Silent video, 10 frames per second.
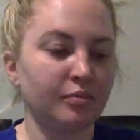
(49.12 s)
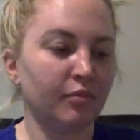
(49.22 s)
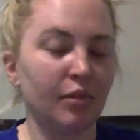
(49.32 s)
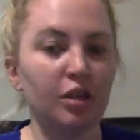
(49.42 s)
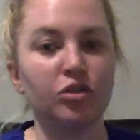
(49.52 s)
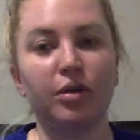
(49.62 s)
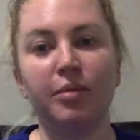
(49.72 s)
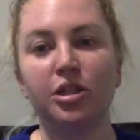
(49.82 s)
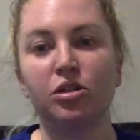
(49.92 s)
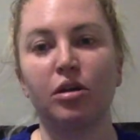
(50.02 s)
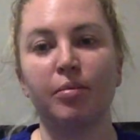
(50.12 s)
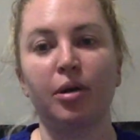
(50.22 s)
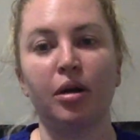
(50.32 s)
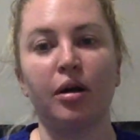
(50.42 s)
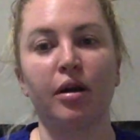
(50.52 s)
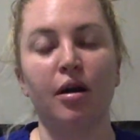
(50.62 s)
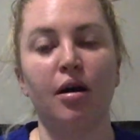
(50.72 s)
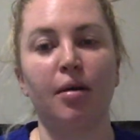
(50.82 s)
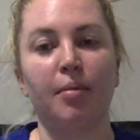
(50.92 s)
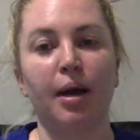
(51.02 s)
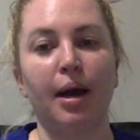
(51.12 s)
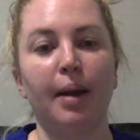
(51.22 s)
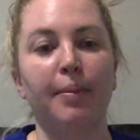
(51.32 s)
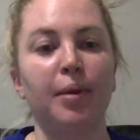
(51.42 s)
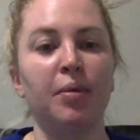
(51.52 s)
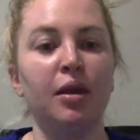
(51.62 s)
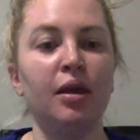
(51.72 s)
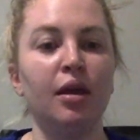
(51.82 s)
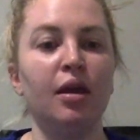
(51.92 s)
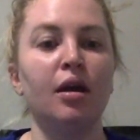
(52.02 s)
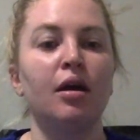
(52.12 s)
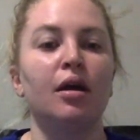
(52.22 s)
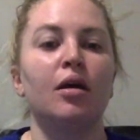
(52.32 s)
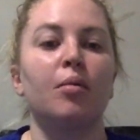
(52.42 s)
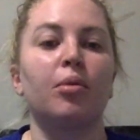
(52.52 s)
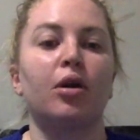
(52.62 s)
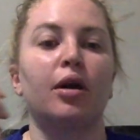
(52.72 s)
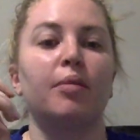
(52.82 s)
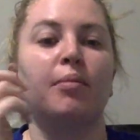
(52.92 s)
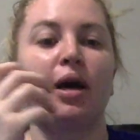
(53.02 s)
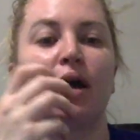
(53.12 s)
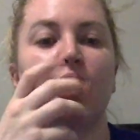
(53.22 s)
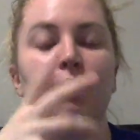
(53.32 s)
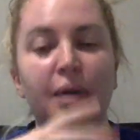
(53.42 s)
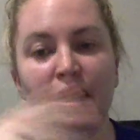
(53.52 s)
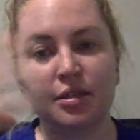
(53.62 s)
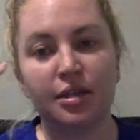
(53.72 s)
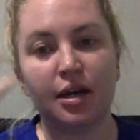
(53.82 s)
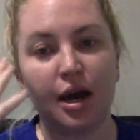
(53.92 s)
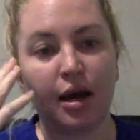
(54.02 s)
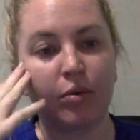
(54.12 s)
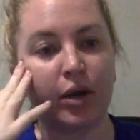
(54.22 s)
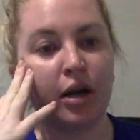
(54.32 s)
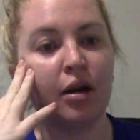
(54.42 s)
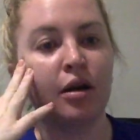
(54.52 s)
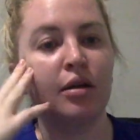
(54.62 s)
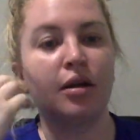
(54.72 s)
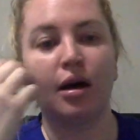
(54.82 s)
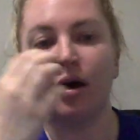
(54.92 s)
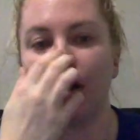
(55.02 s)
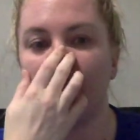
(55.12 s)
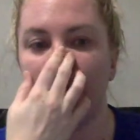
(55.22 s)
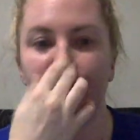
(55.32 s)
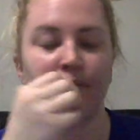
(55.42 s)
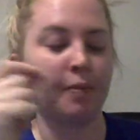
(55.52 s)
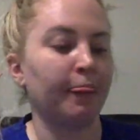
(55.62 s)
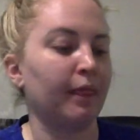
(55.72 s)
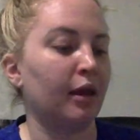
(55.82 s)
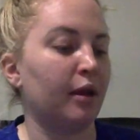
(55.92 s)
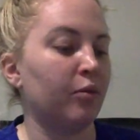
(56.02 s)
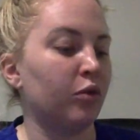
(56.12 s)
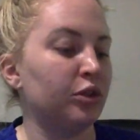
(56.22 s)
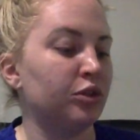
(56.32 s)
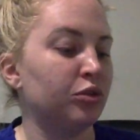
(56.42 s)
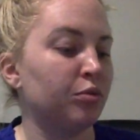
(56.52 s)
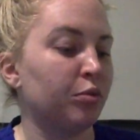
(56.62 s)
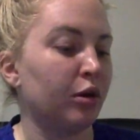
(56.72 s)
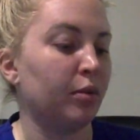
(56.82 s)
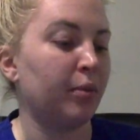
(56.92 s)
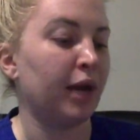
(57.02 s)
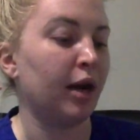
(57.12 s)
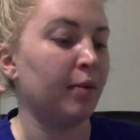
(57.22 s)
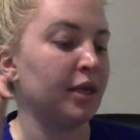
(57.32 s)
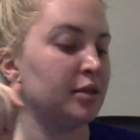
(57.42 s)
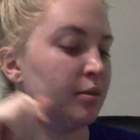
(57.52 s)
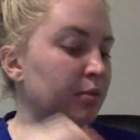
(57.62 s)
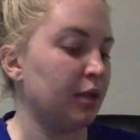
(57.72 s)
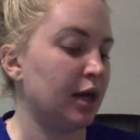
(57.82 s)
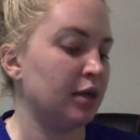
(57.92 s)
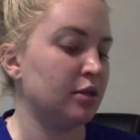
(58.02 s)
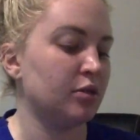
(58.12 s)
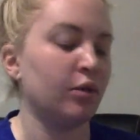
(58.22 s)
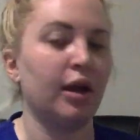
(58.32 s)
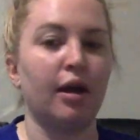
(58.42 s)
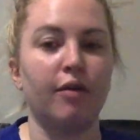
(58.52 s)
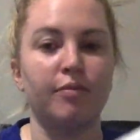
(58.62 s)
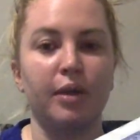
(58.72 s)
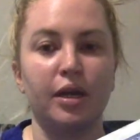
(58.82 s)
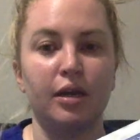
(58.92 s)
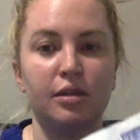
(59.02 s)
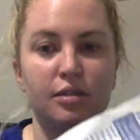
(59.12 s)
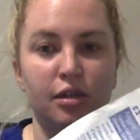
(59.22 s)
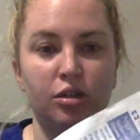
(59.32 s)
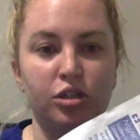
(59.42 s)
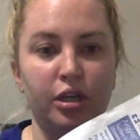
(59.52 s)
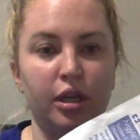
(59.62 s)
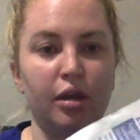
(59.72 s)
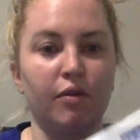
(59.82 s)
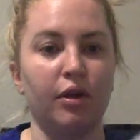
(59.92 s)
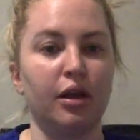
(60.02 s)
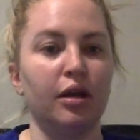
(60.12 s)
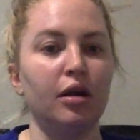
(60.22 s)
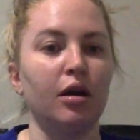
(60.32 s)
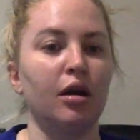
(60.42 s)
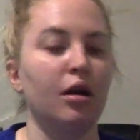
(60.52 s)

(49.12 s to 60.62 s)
so I make sure to put on my PPE, put on my mask and eyewear. I'm going to prepare my supplies, so I have my suction kit right here.